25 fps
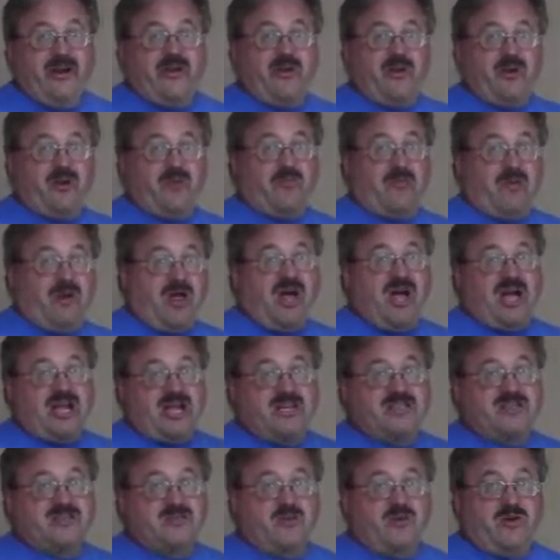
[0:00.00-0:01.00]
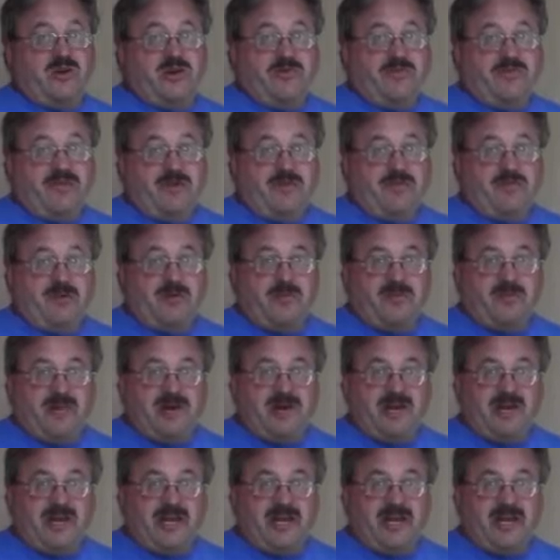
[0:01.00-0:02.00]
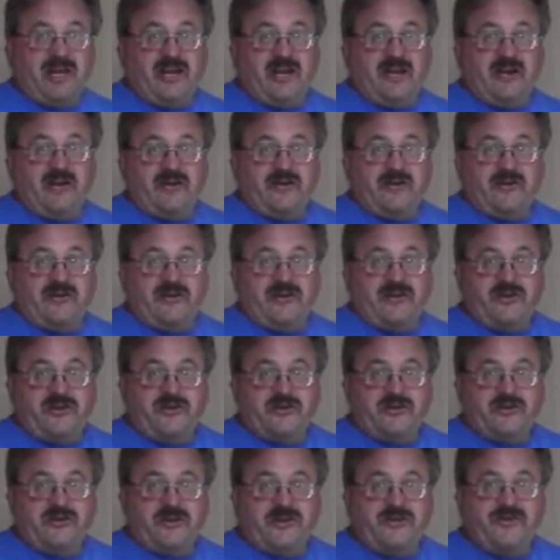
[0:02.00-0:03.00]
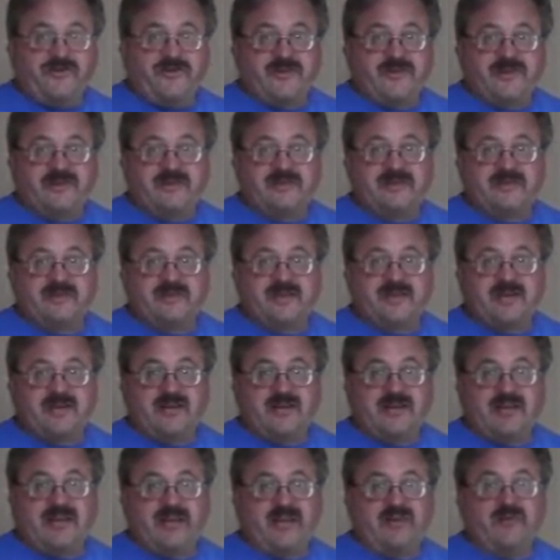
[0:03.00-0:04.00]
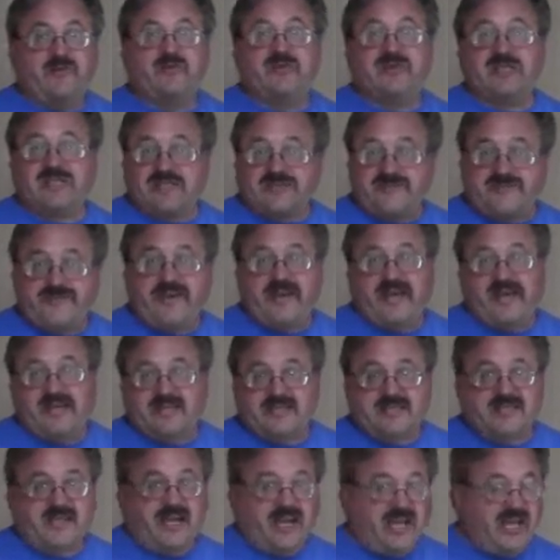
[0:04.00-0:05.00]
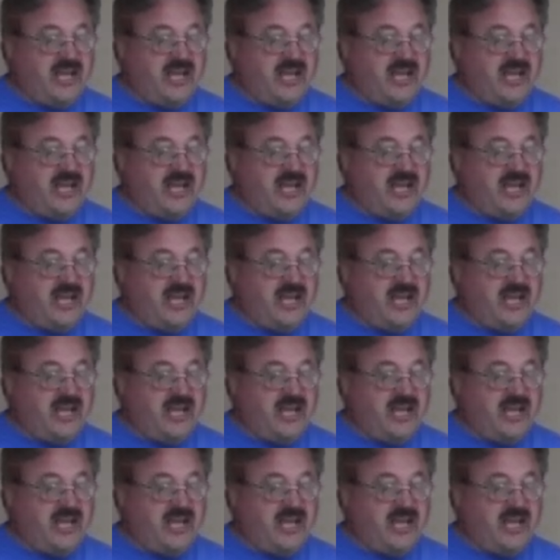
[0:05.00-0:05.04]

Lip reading: your block is going to be permanently adhered to your surface that you just fixed,